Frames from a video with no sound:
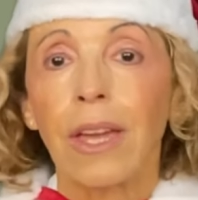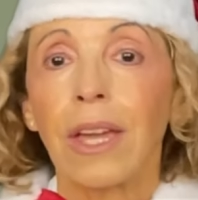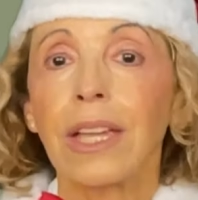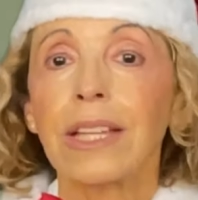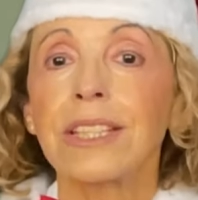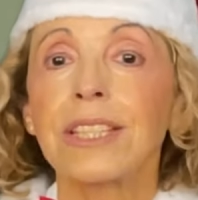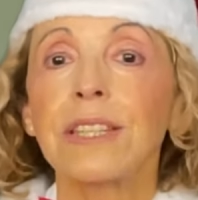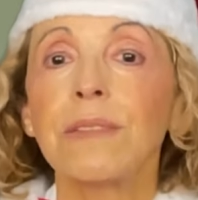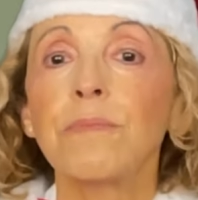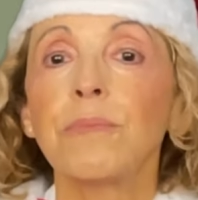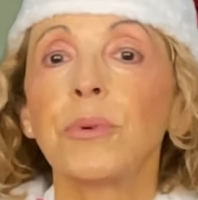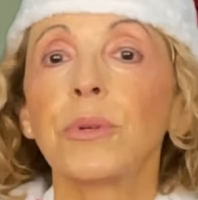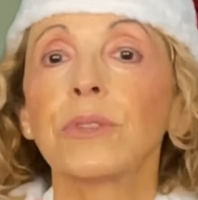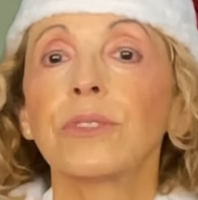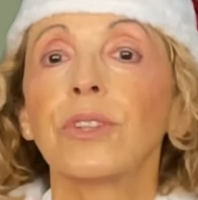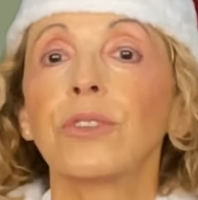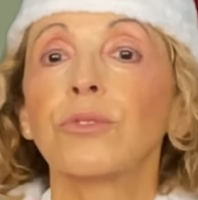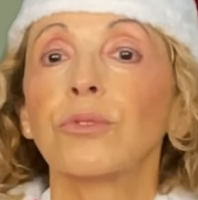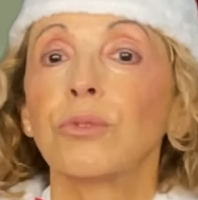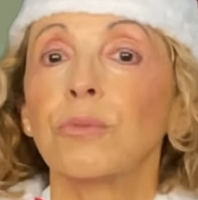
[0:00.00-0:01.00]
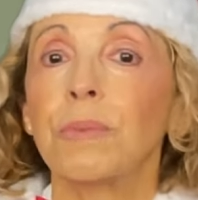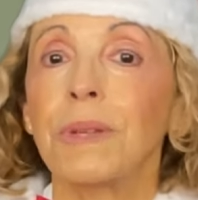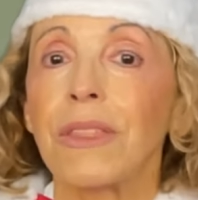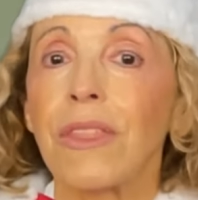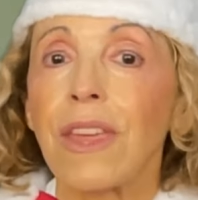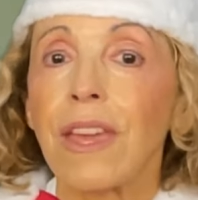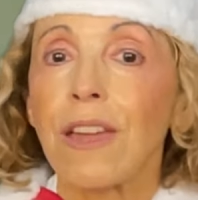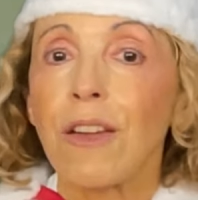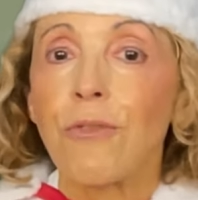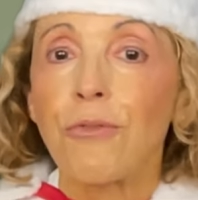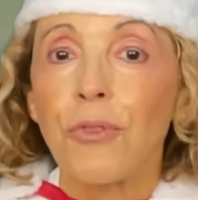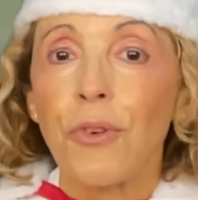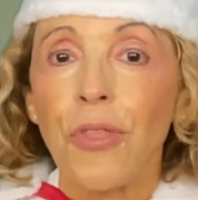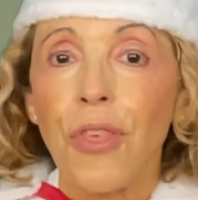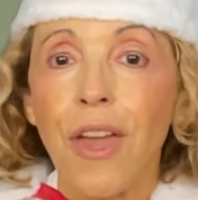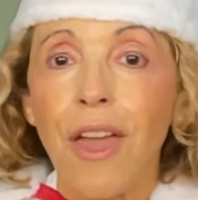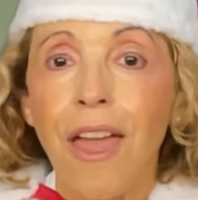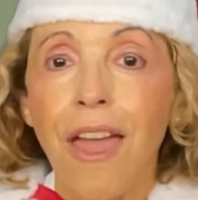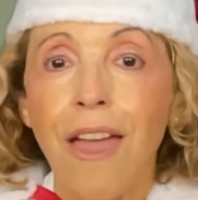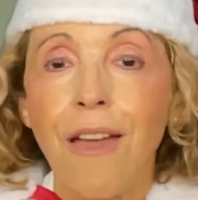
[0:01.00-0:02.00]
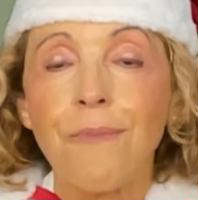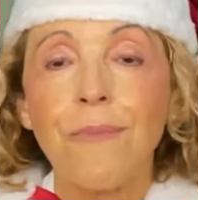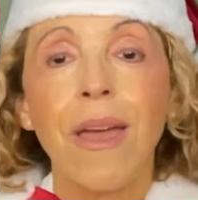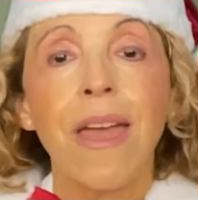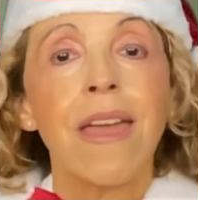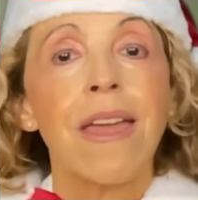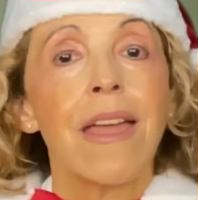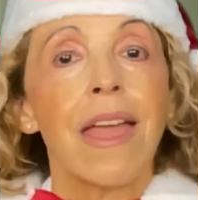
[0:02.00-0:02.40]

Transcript: it's important to be there for them